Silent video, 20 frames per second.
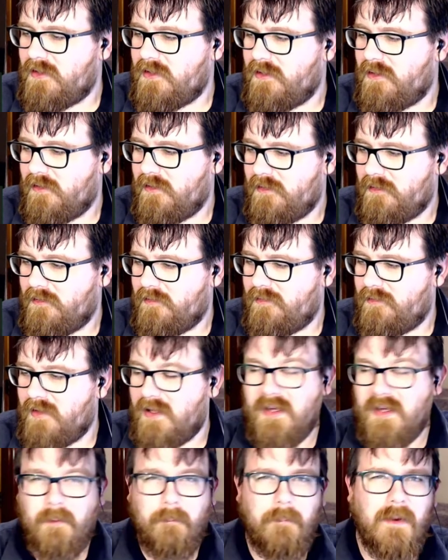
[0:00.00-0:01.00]
of
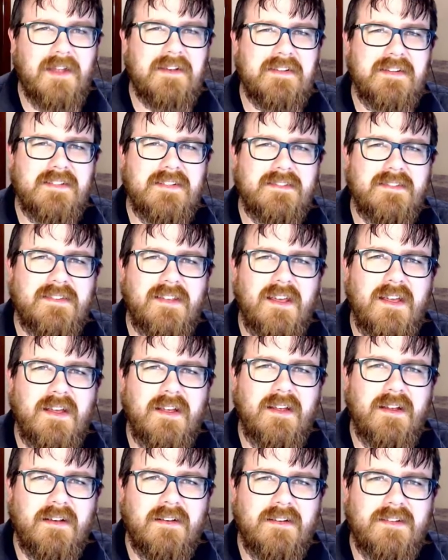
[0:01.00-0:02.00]
uh, buttons
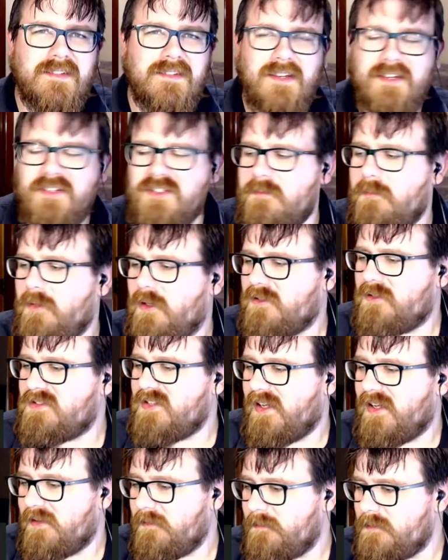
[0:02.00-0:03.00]
and selection box
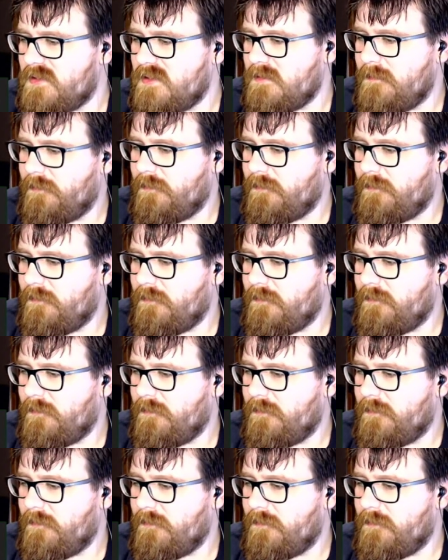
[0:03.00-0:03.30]
items.